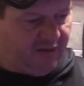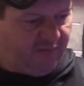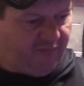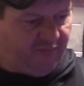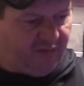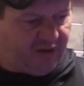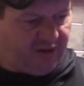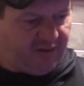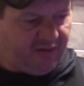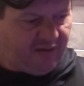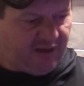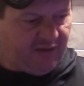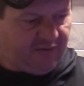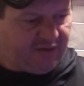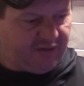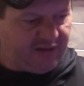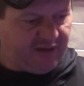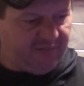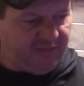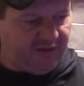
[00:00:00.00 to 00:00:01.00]
but now
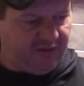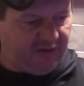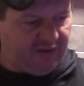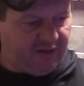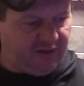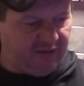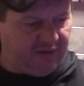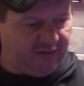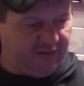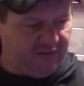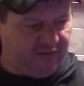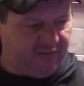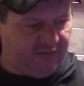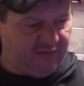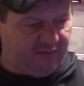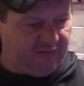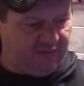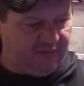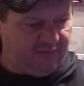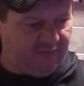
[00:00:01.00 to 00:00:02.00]
he's coming to
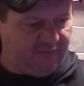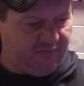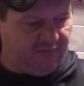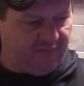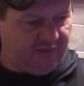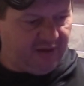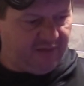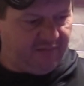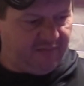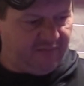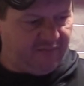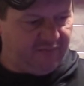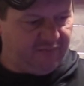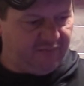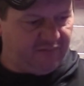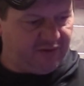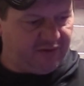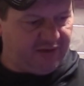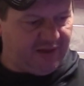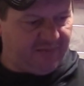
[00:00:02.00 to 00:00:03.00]
my
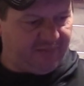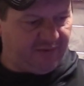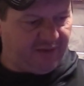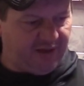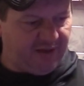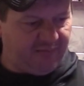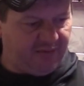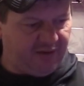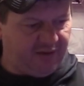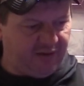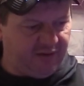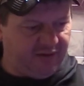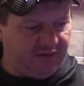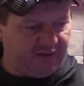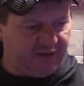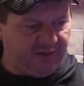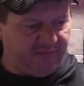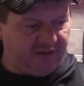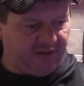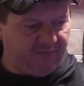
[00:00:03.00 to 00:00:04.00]
slap wrap here. He's
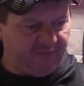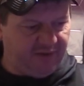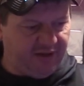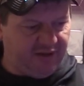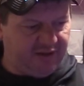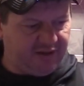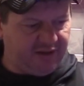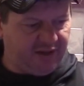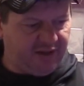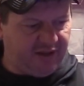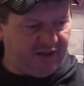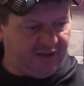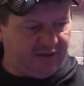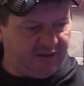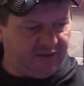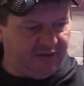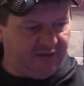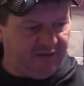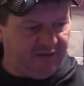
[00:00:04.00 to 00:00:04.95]
coming up, he's going to hit.